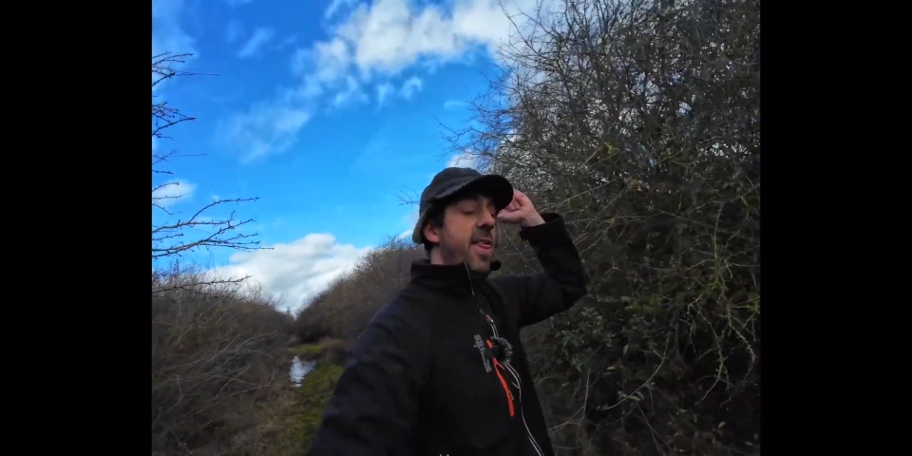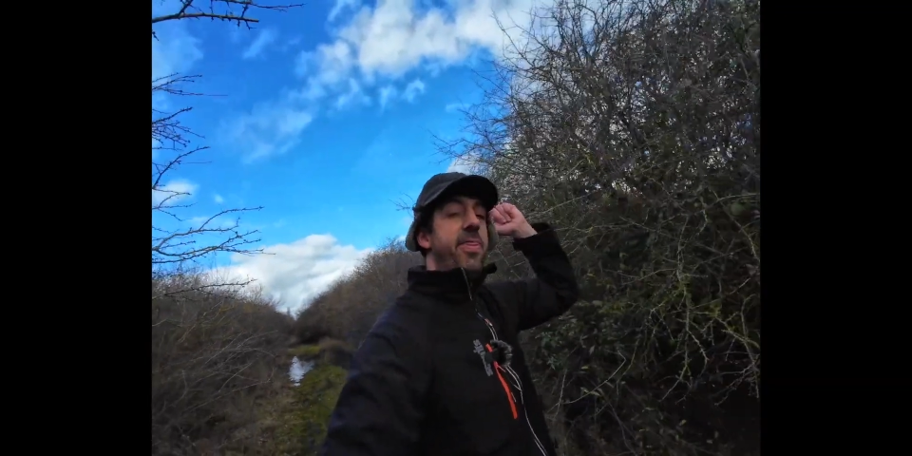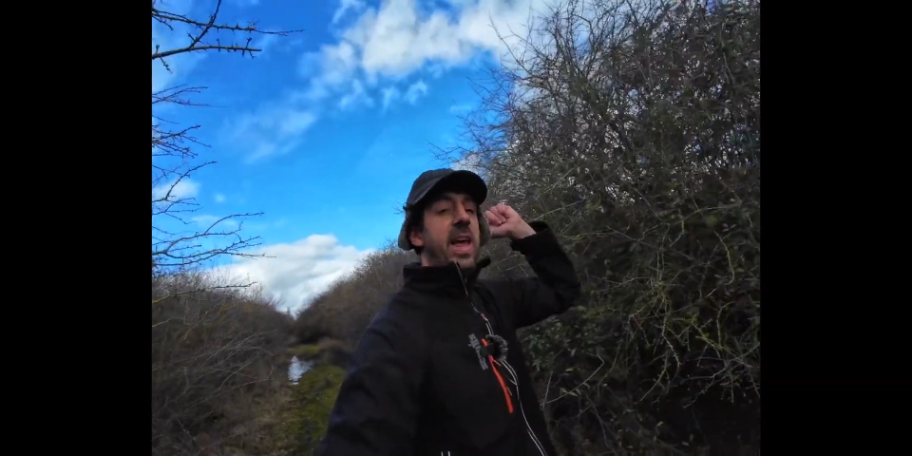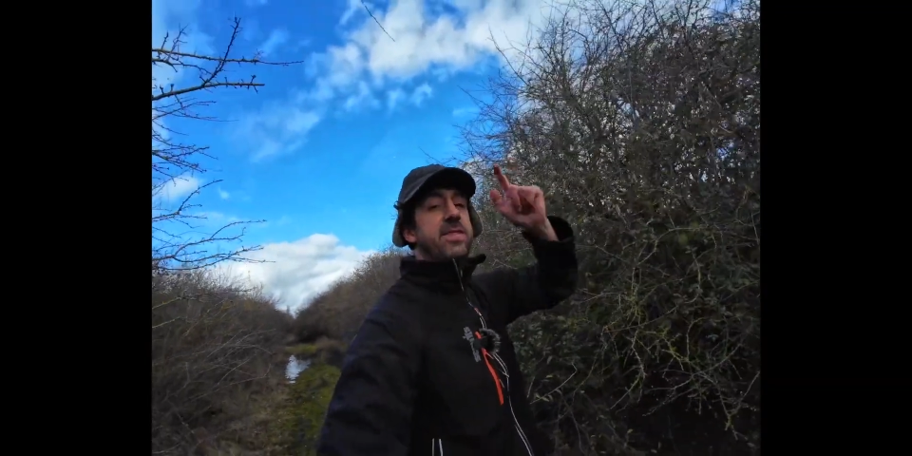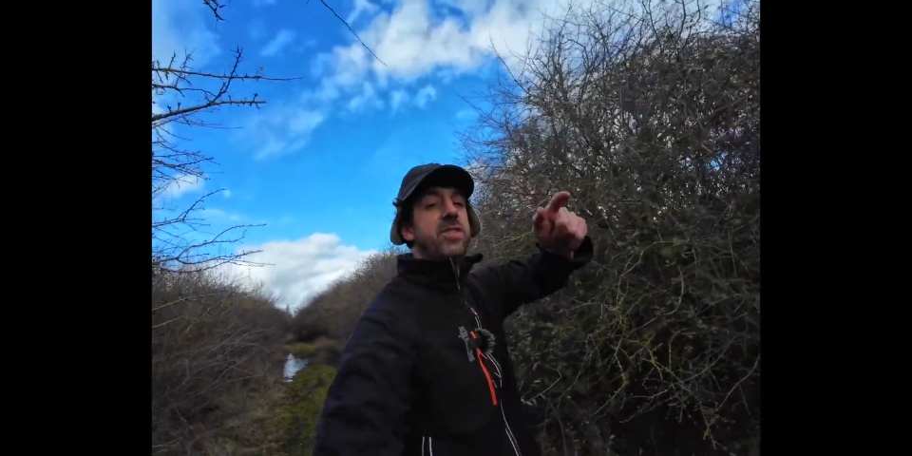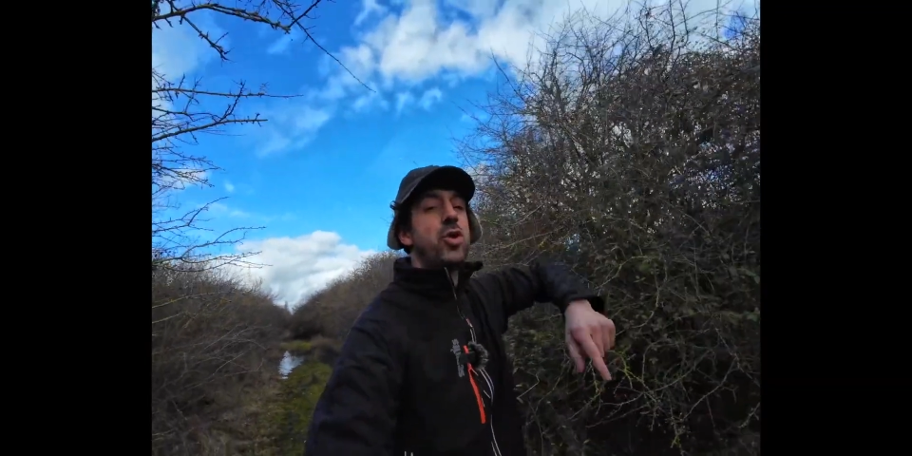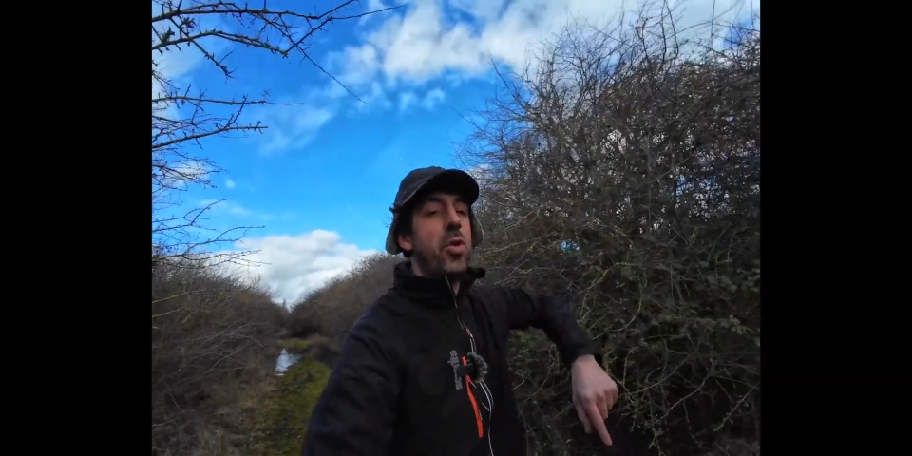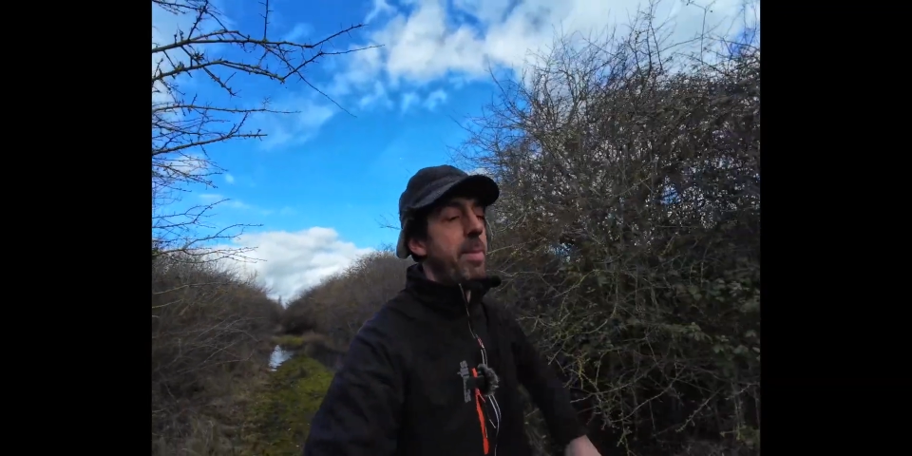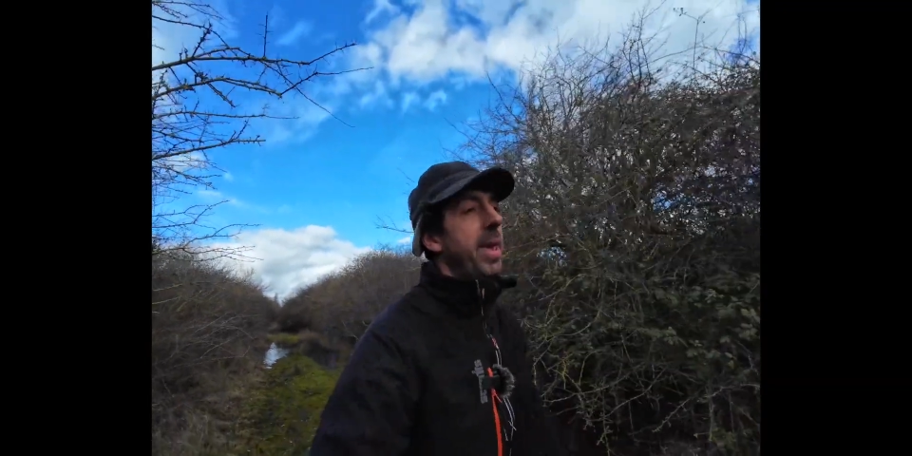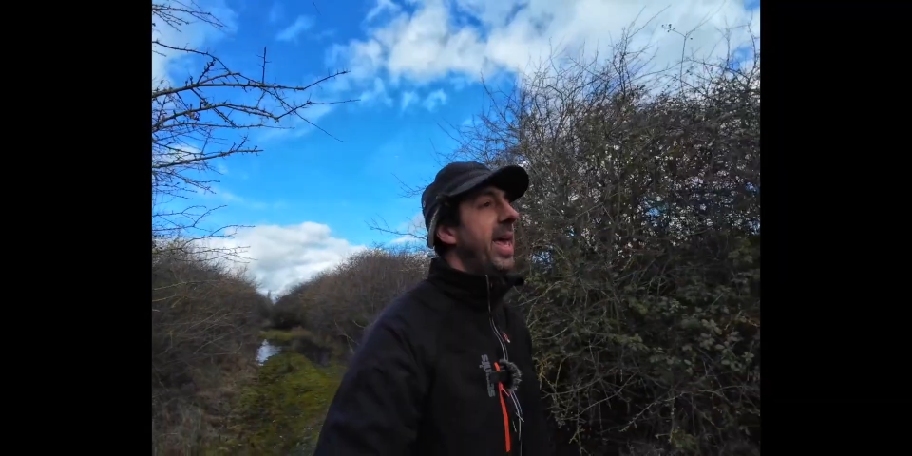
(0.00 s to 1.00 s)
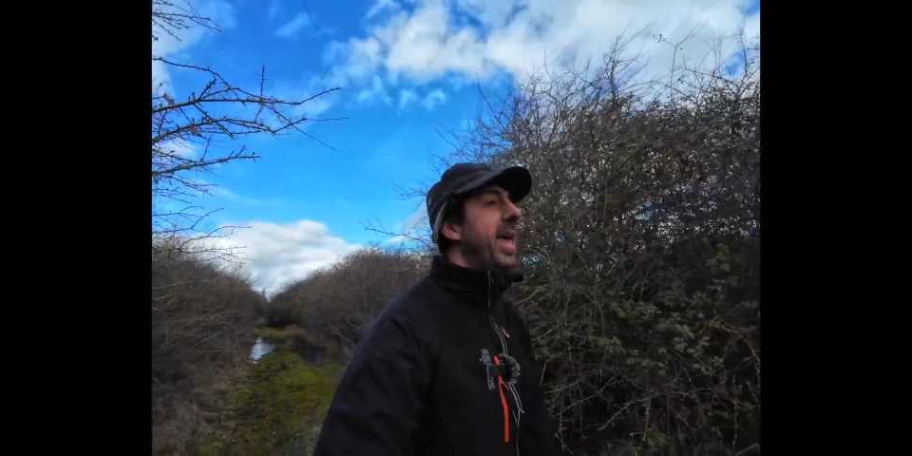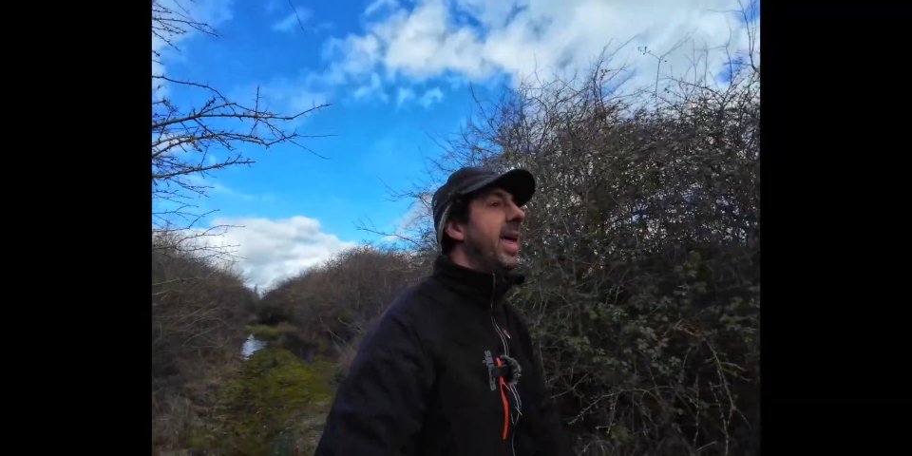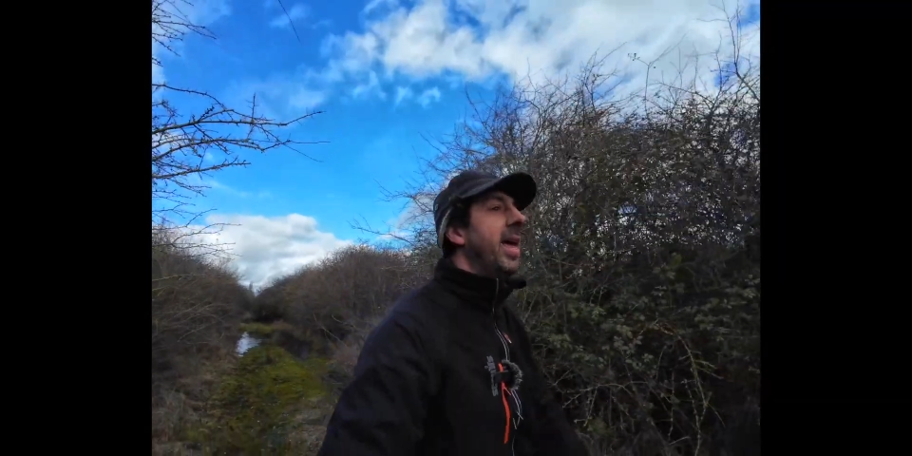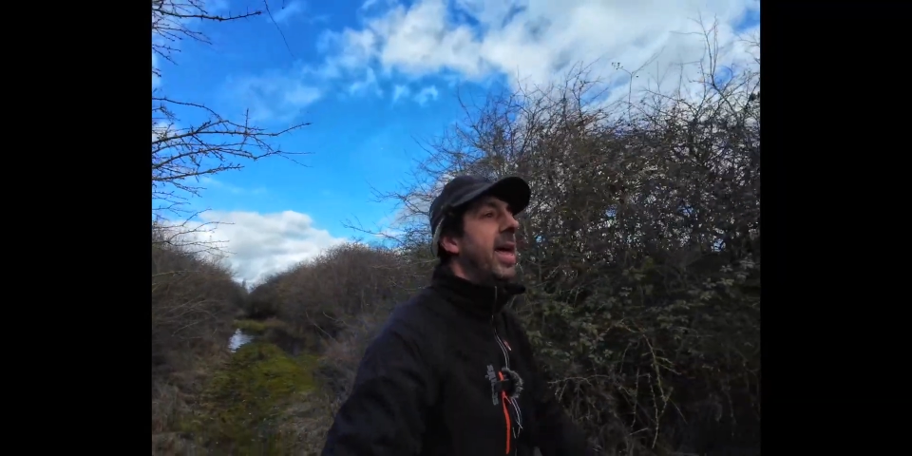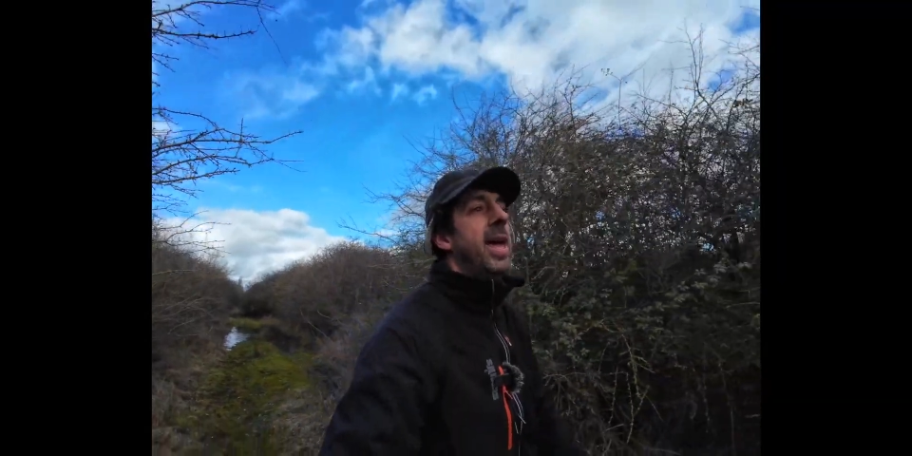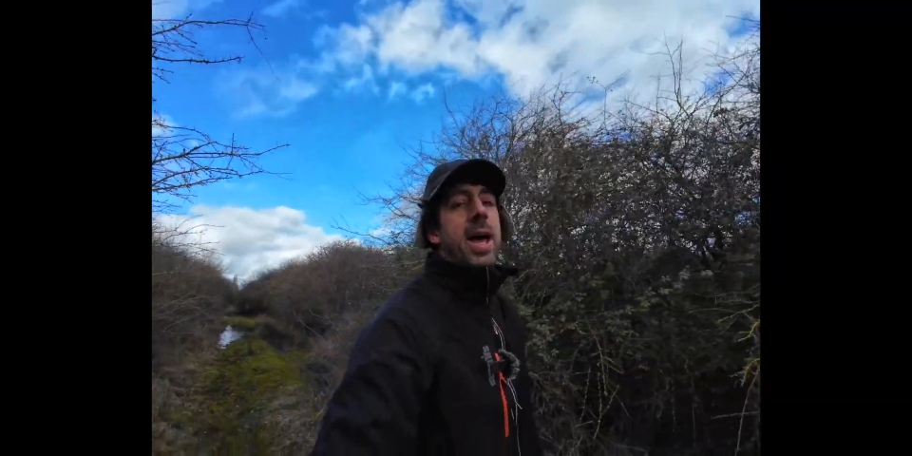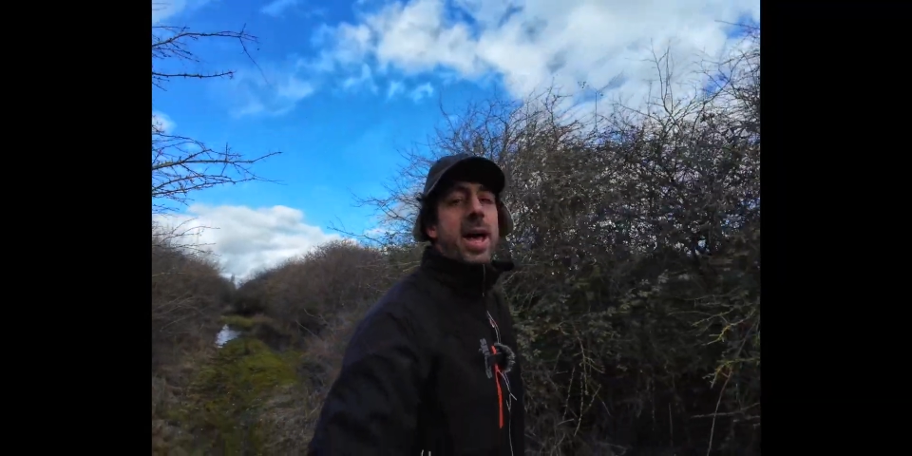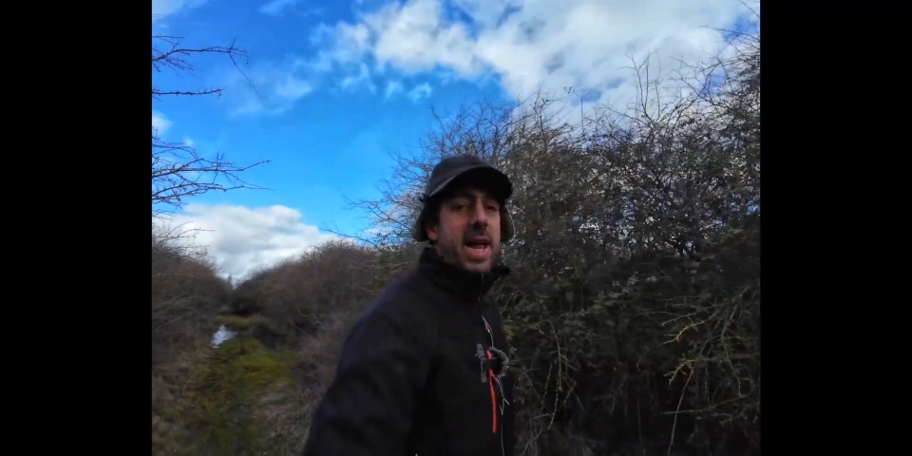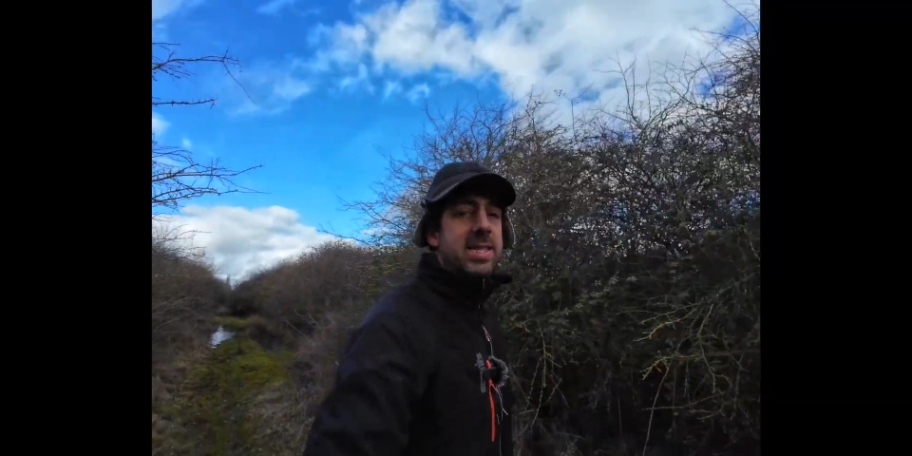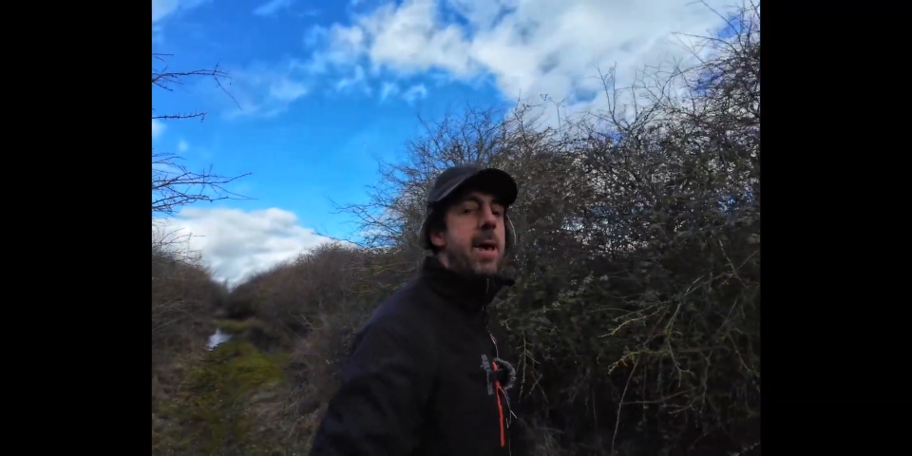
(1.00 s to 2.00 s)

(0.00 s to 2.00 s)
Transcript: thanks for joining me and that